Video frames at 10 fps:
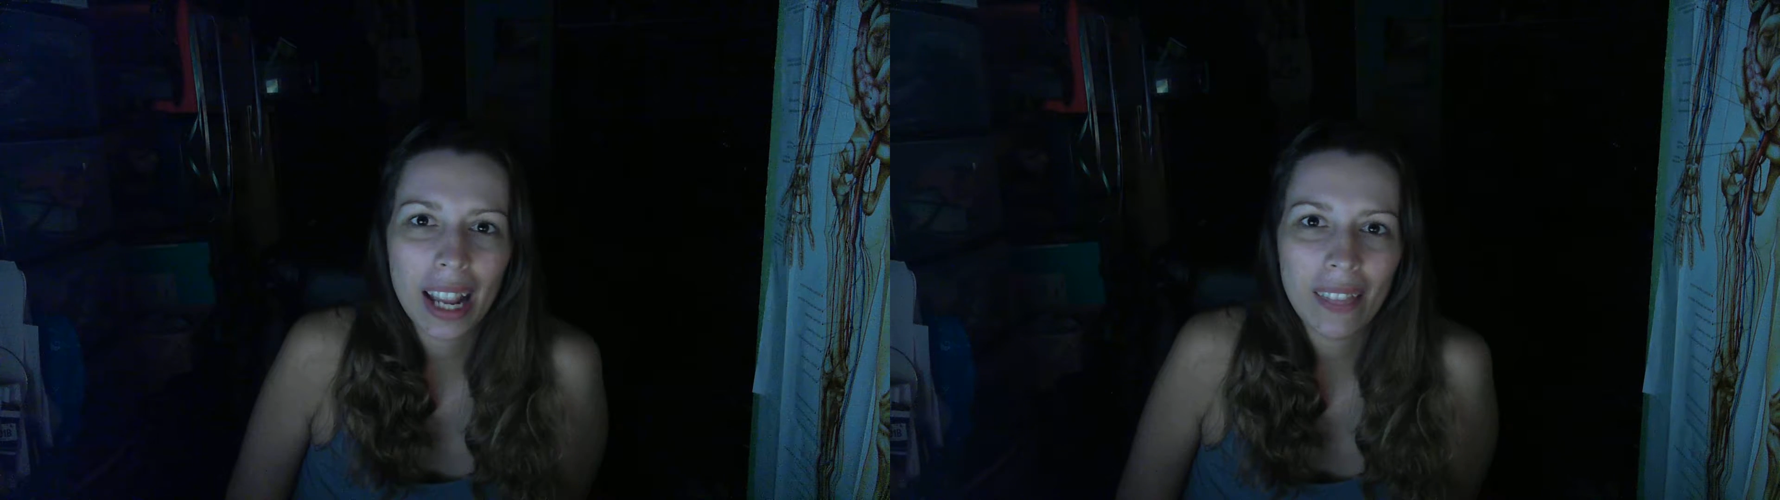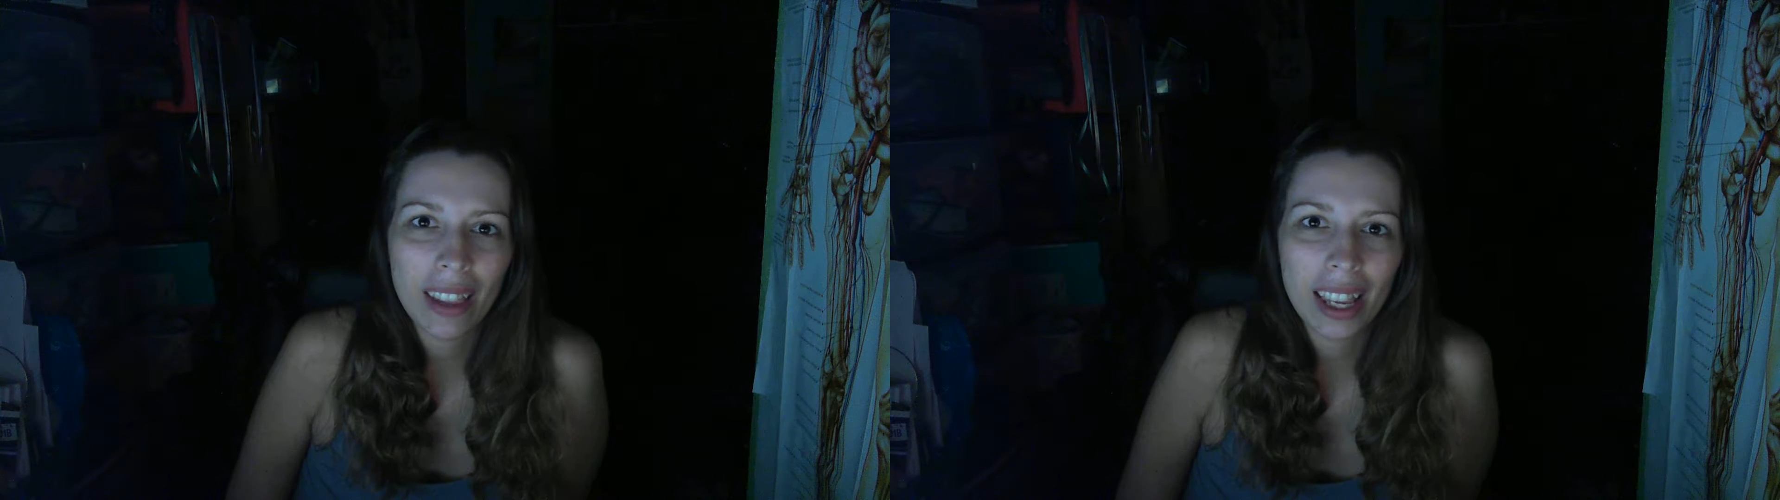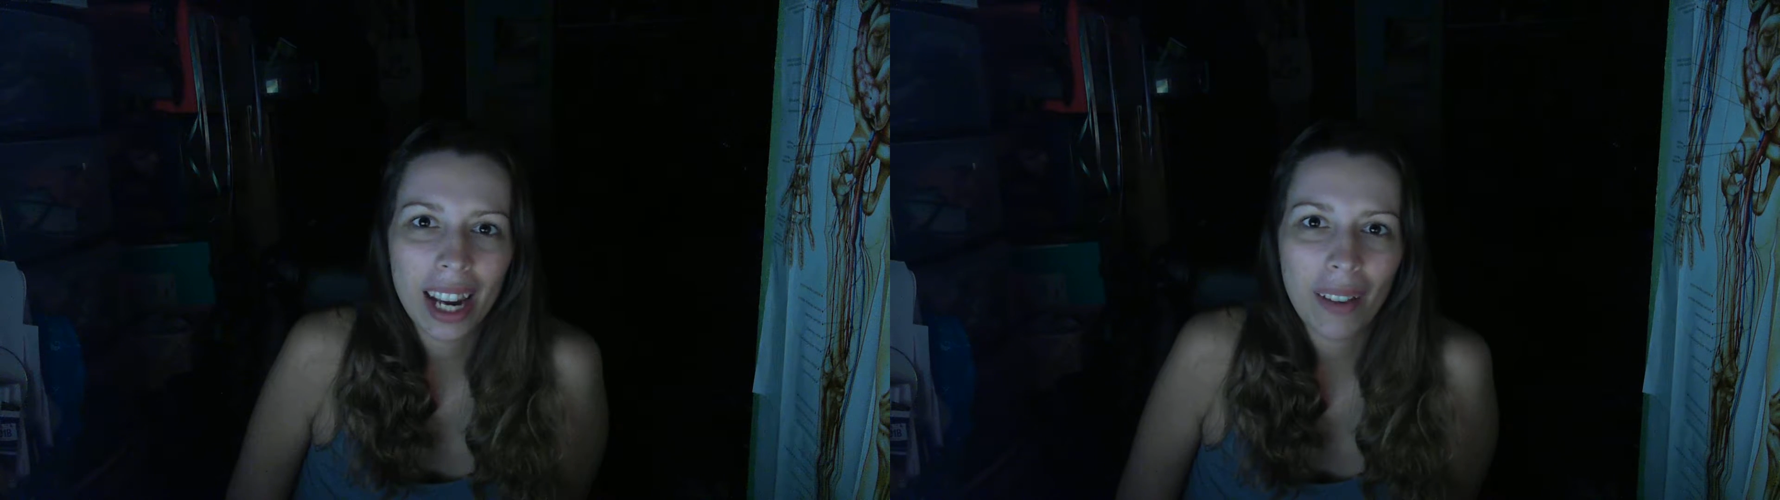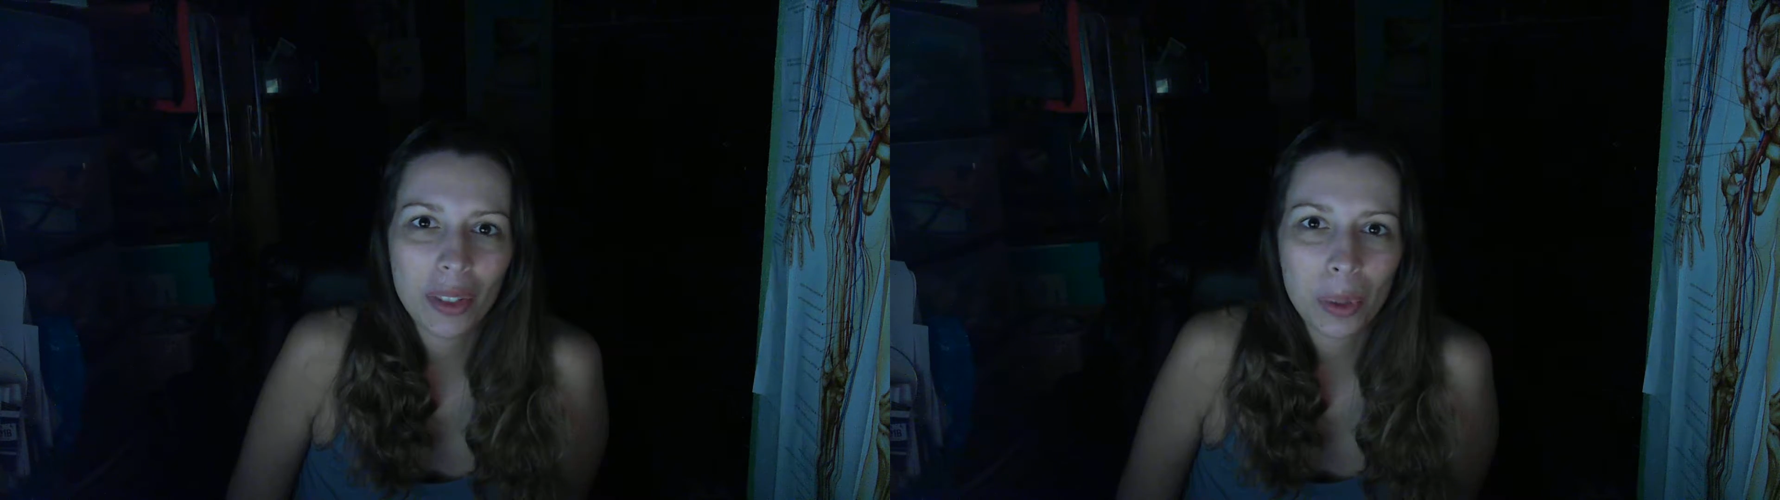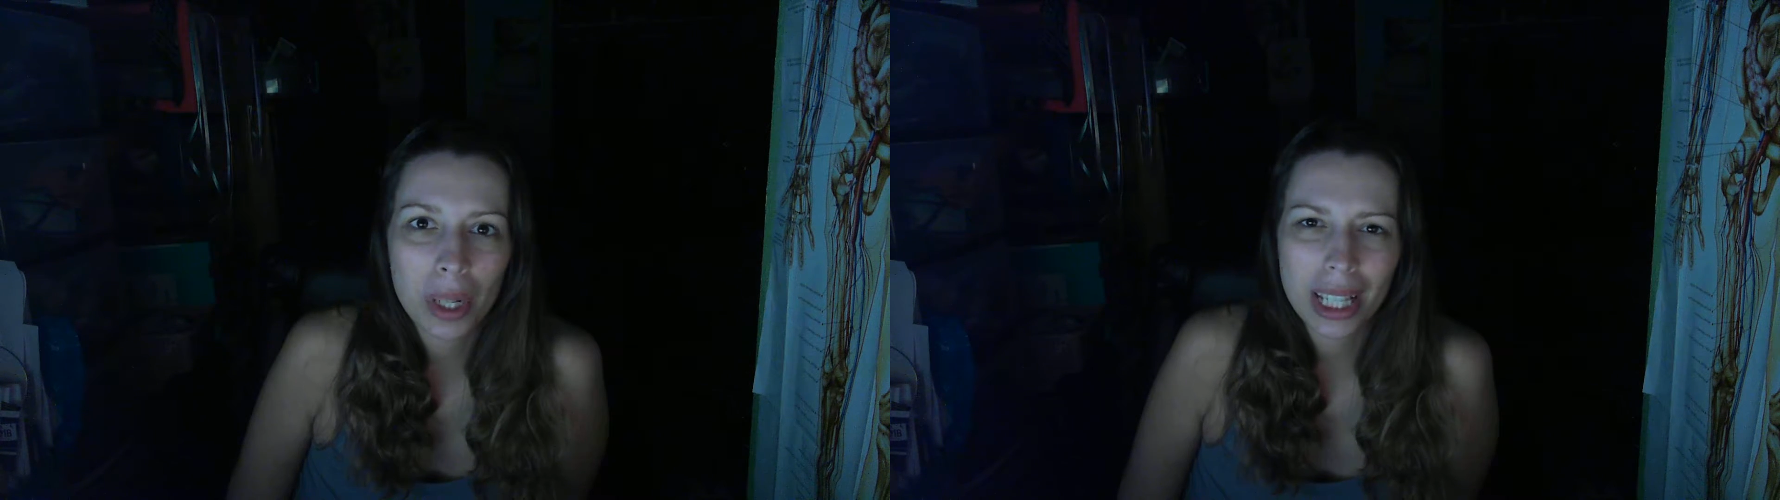and then
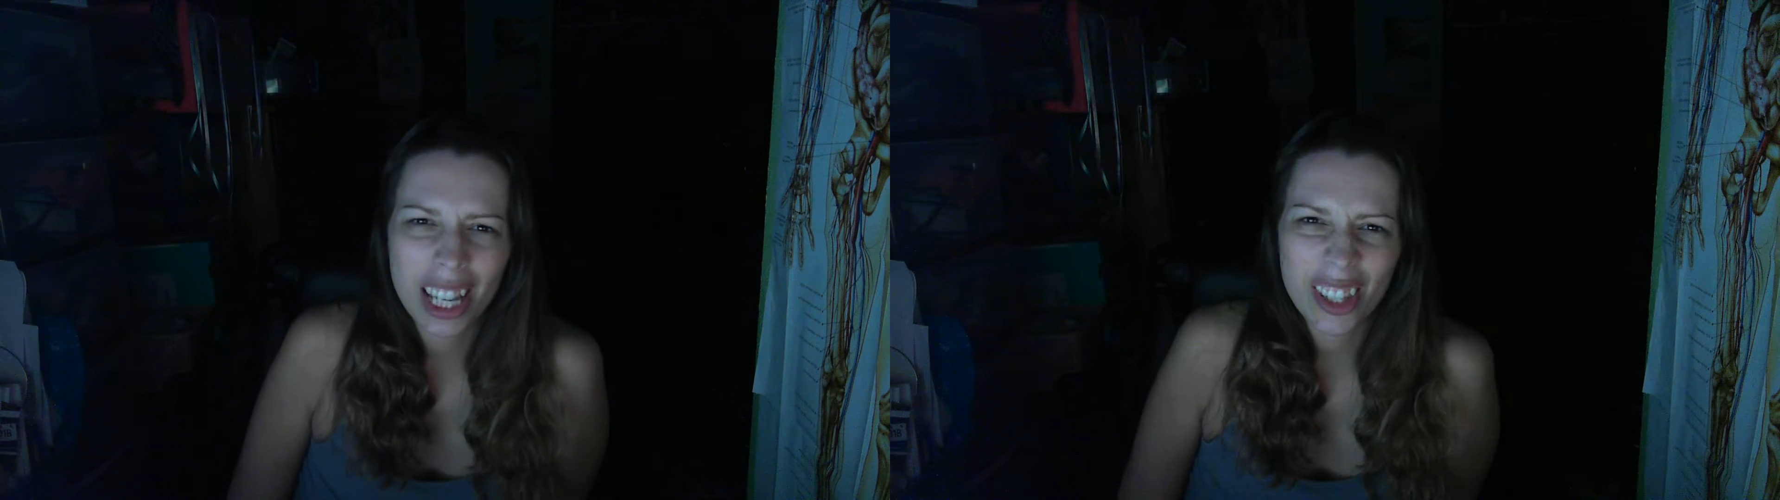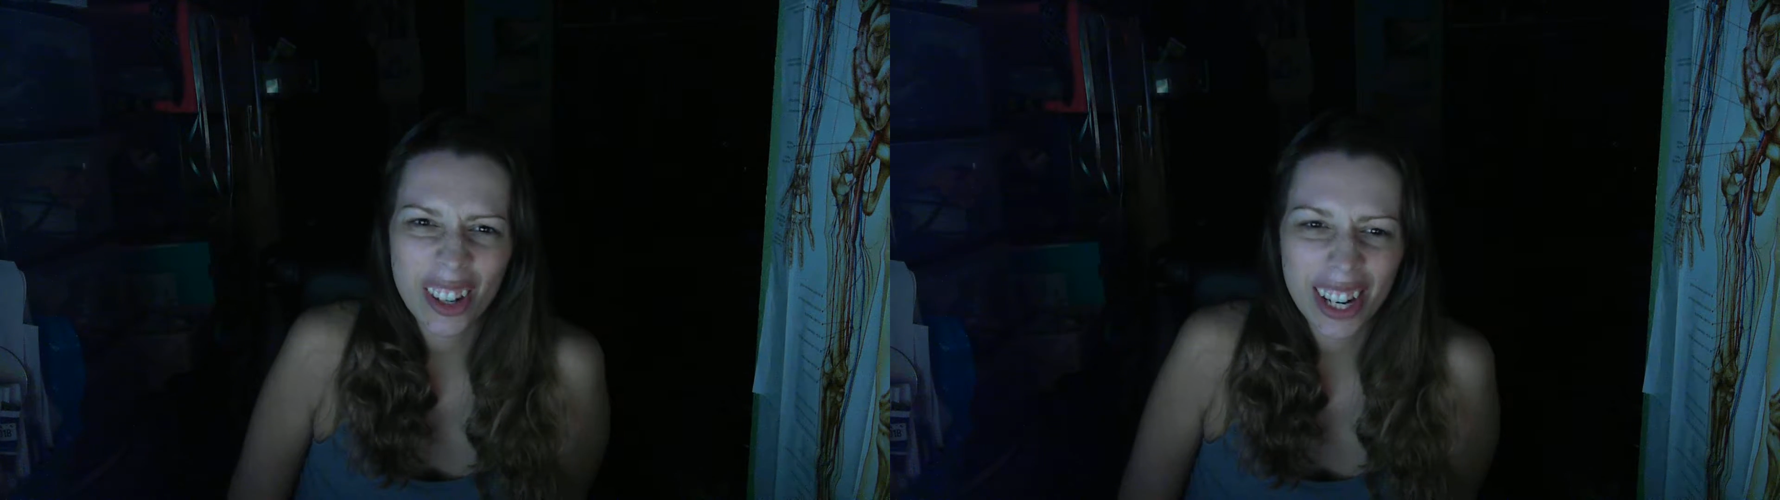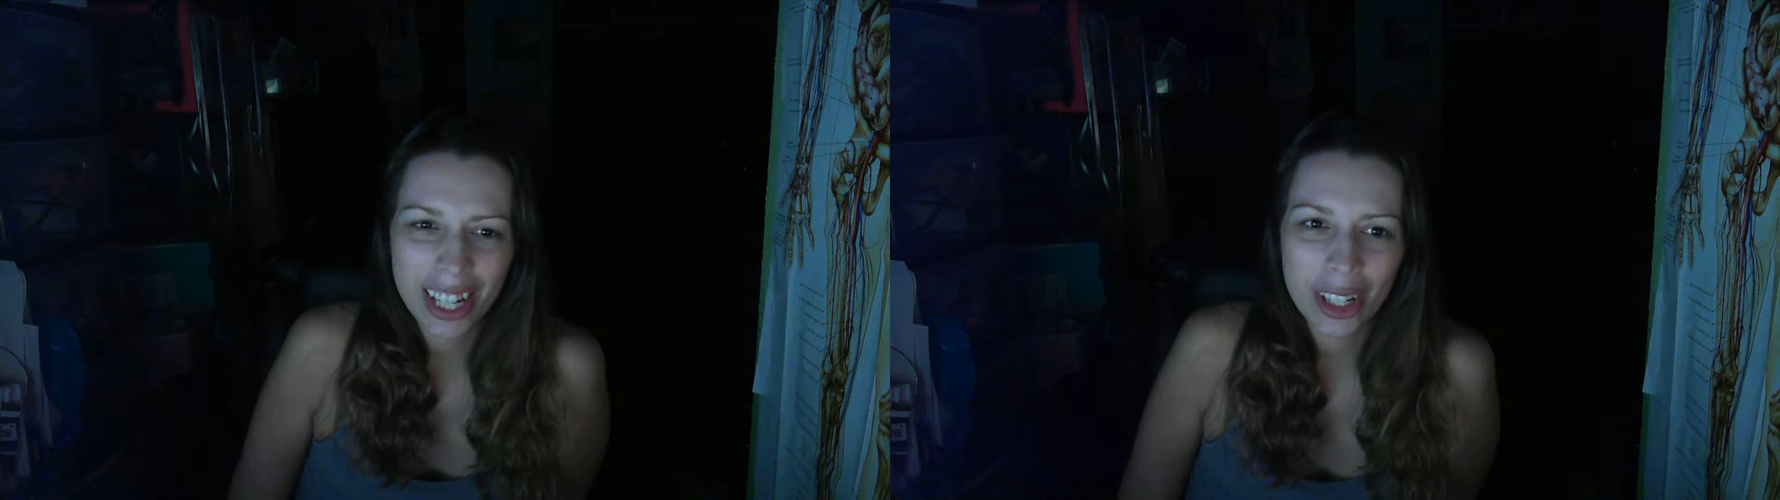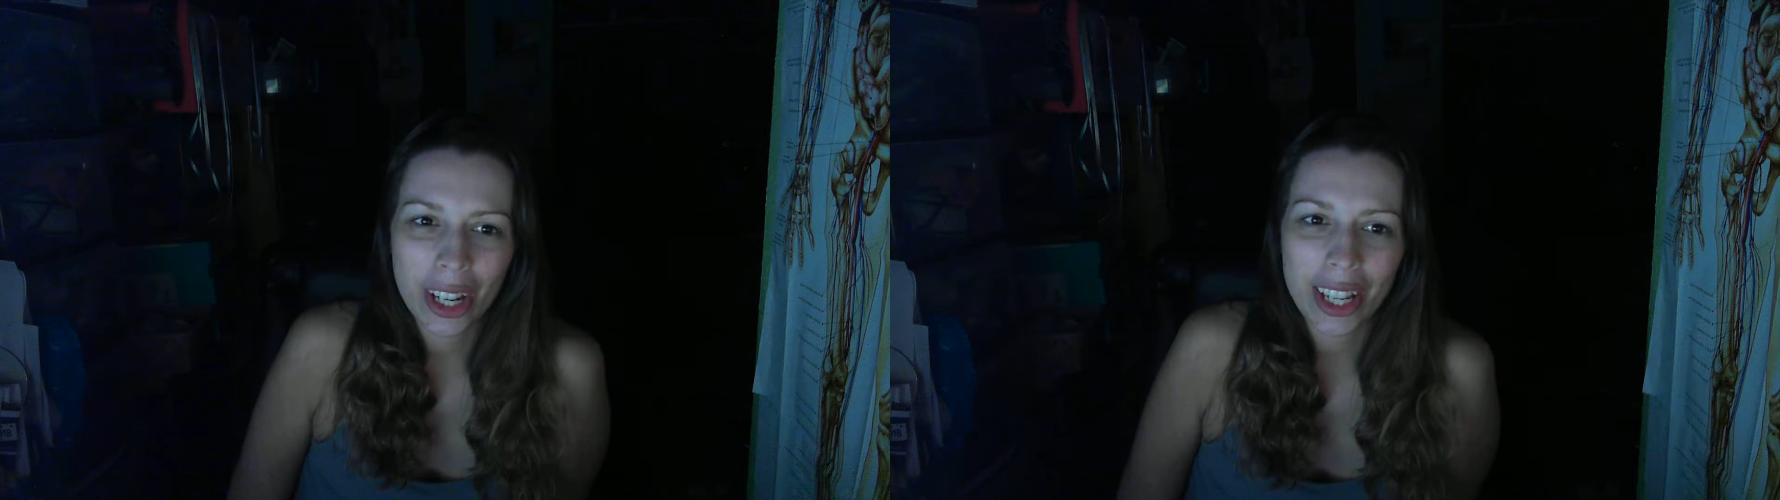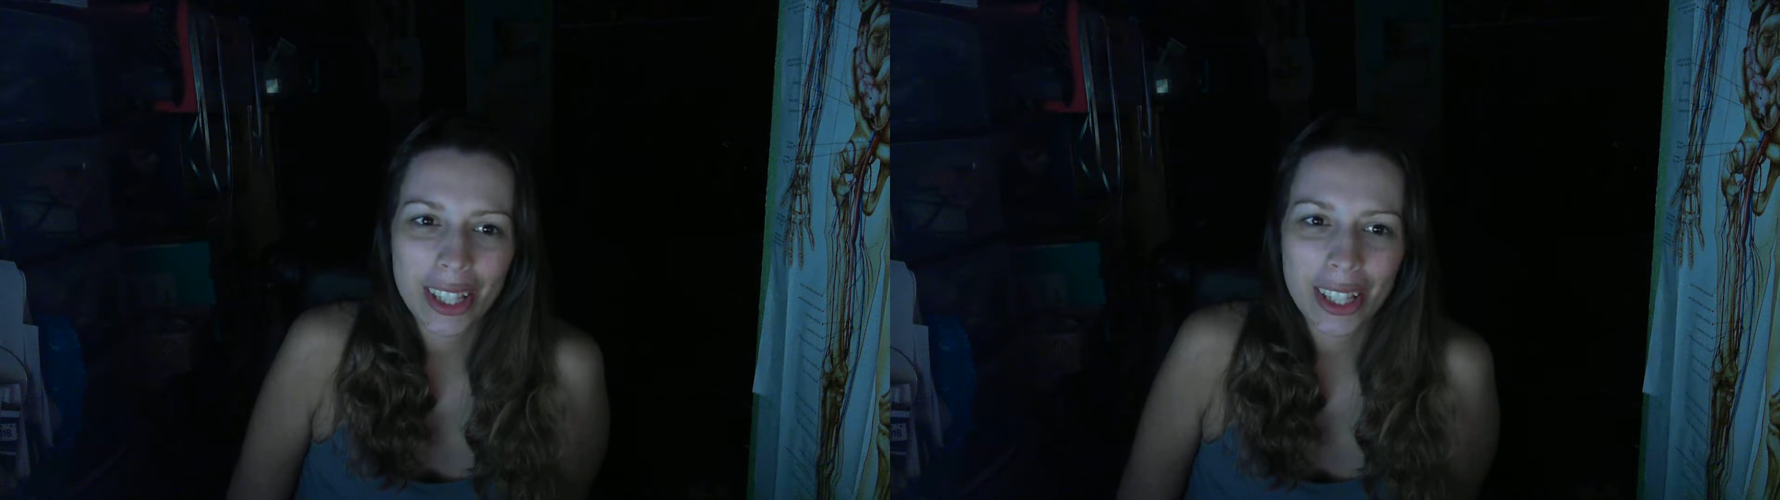afterwards I start itching.